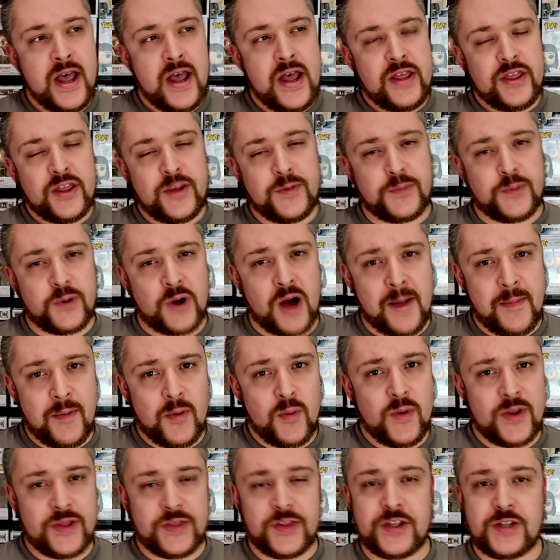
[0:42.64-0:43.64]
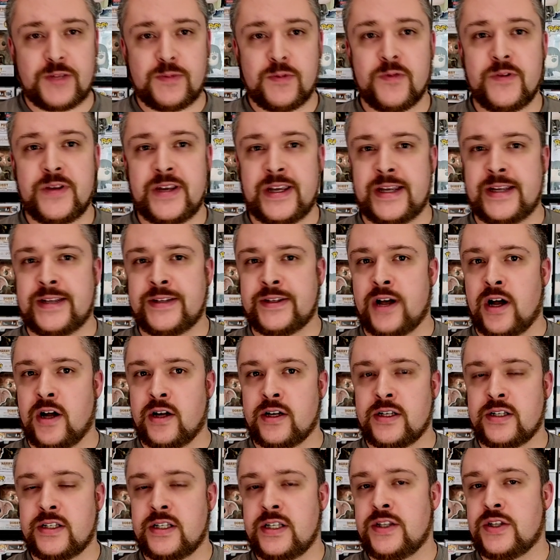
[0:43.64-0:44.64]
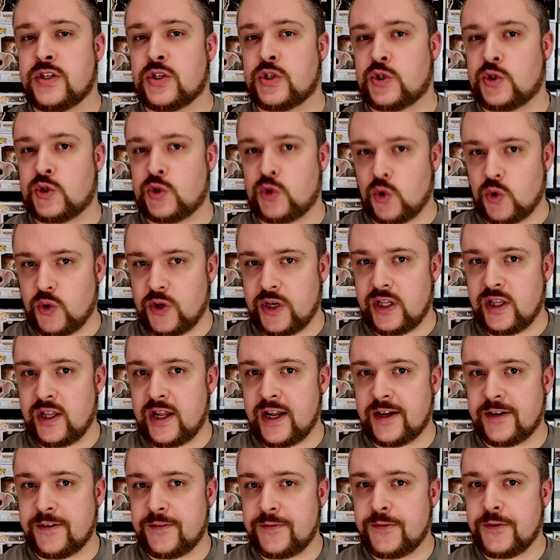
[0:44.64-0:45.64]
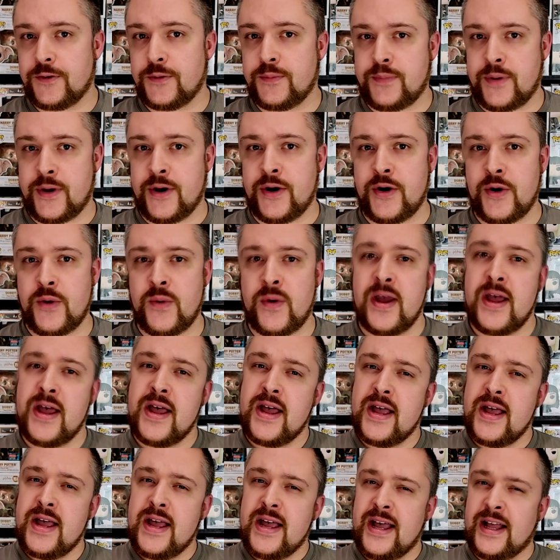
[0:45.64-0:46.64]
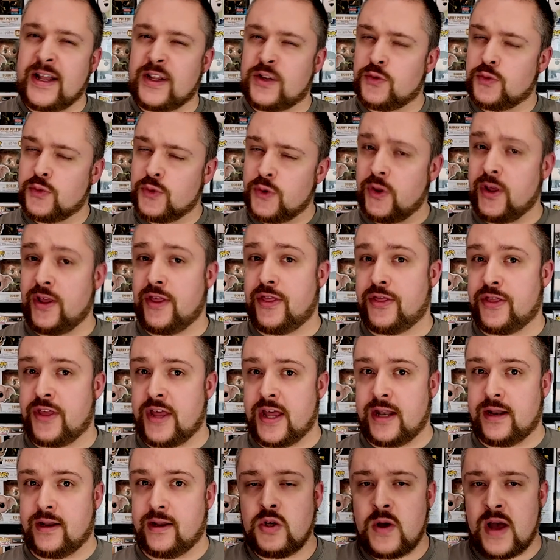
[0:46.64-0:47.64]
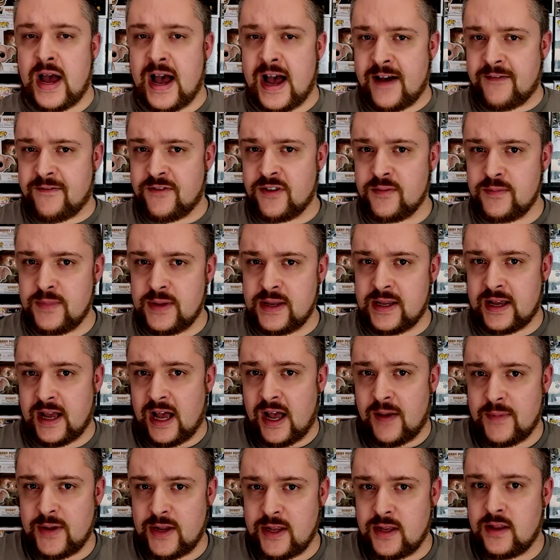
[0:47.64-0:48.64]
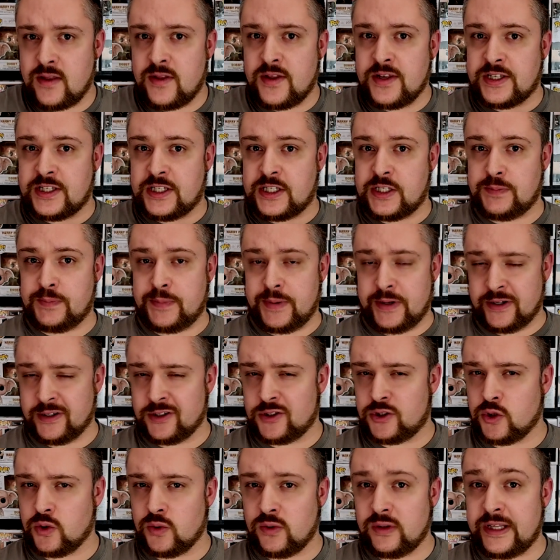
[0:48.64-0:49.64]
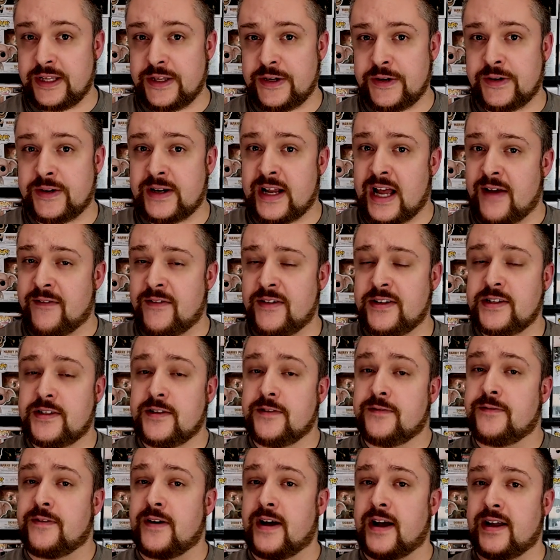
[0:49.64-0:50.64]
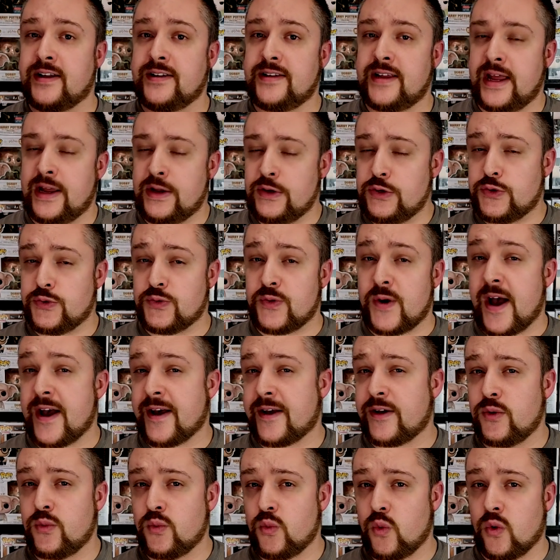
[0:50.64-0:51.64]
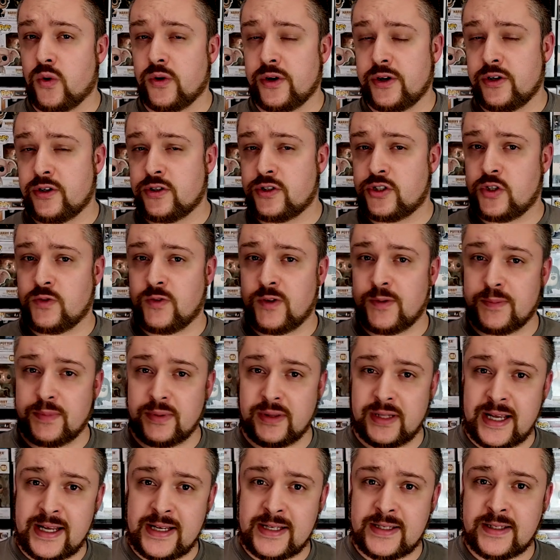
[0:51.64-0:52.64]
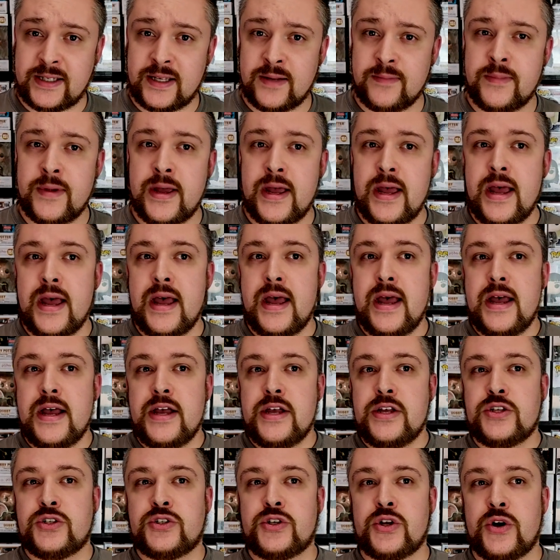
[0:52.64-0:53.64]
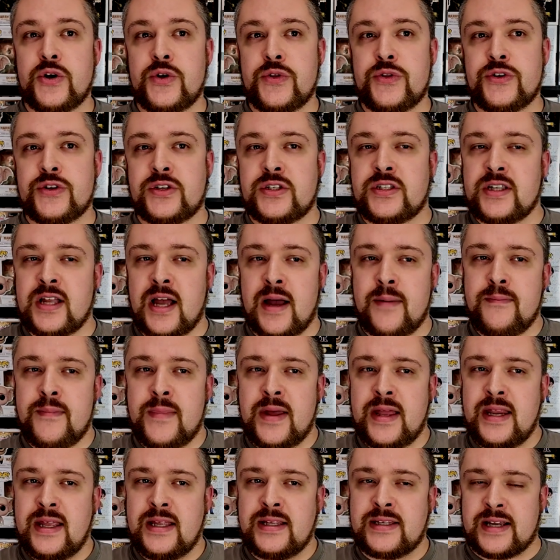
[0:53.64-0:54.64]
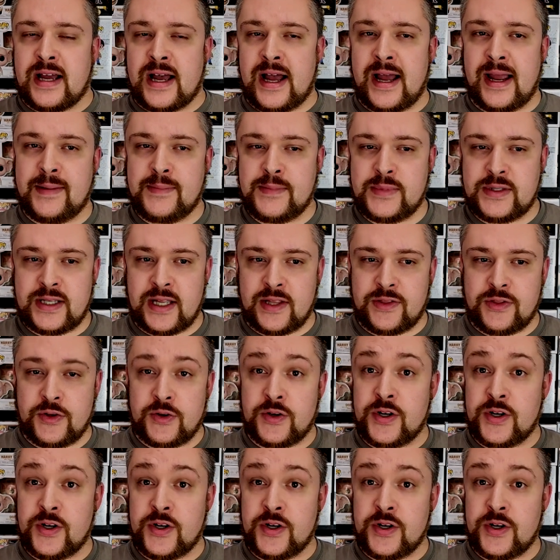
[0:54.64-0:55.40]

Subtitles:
The problem with this movie is honestly the storyline for Po. It's really thin. You have him becoming this spiritual leader and having to find a dragon warrior to replace him. So there's not many times that they're